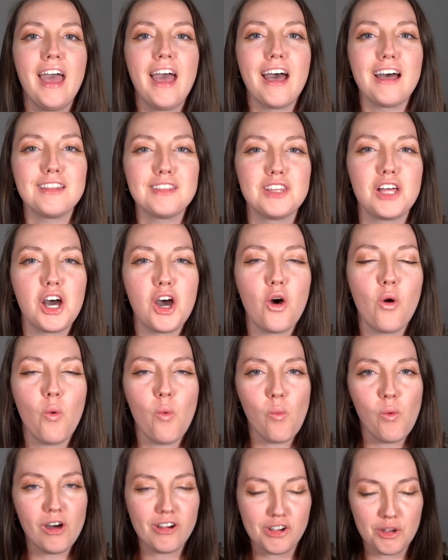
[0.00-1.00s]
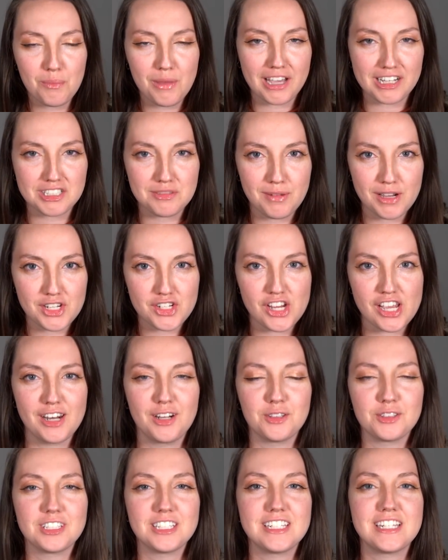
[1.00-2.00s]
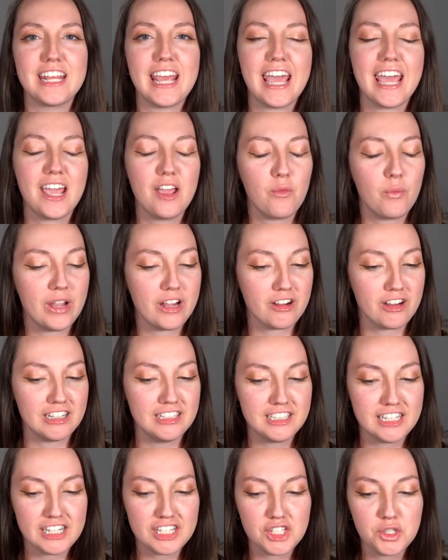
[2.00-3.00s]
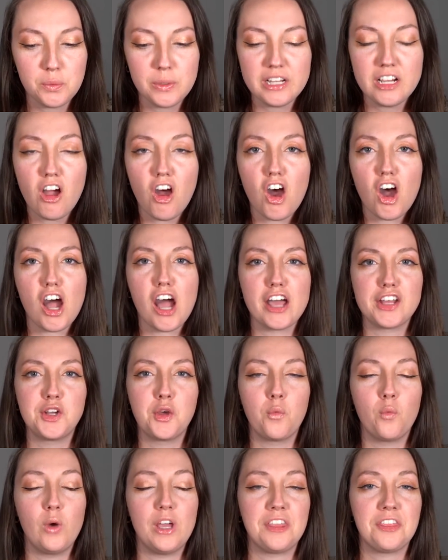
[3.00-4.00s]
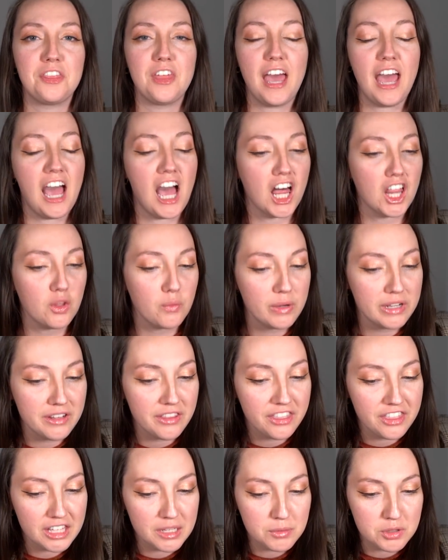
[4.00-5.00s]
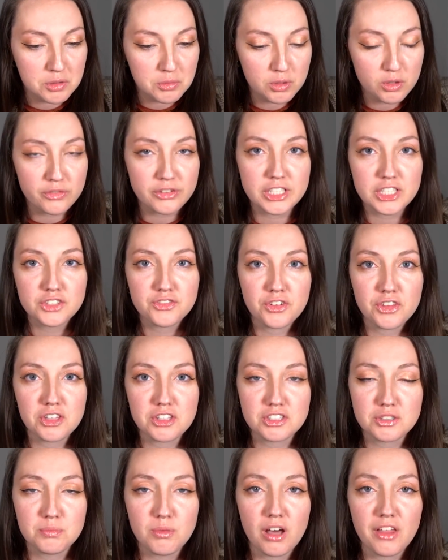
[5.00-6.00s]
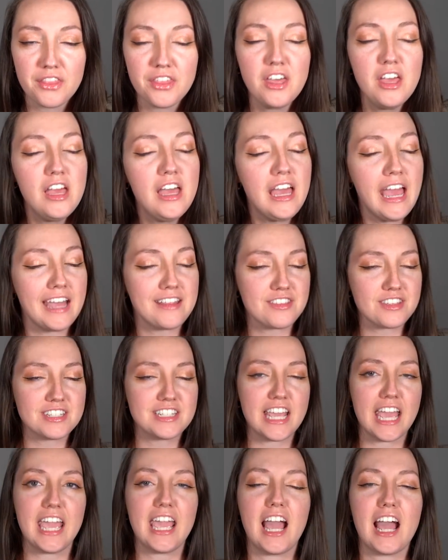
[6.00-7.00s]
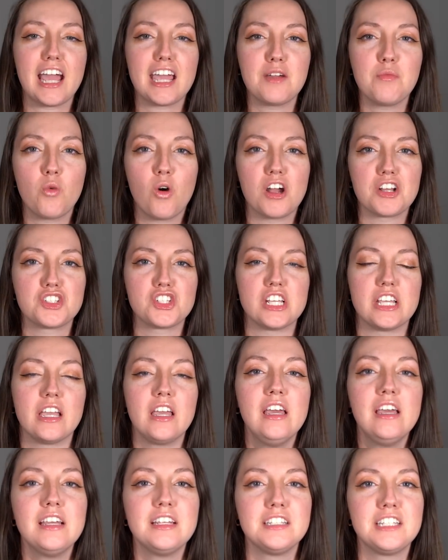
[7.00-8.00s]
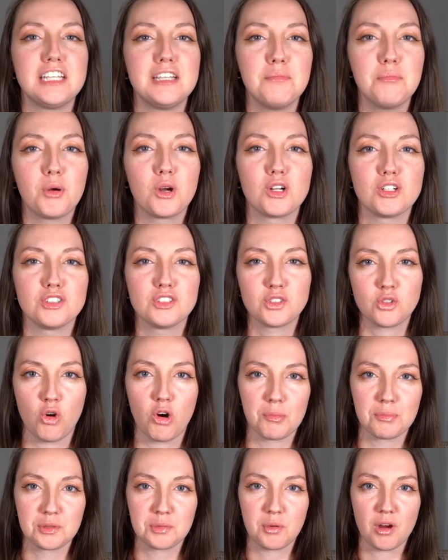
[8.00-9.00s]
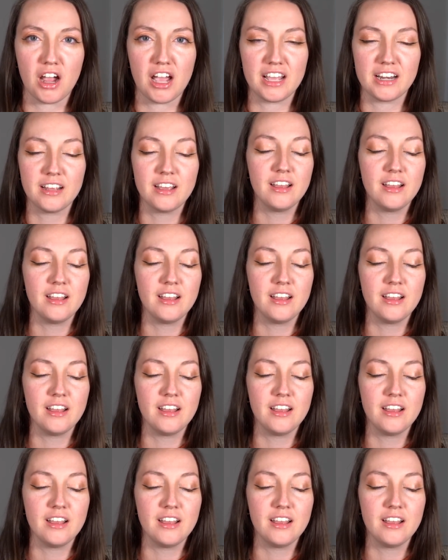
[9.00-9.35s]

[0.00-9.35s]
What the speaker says: Hello, welcome back to my channel. Today we are continuing on with the Halloween themed movies for this month, and today I am watching Tim Burton's Corpse Bride.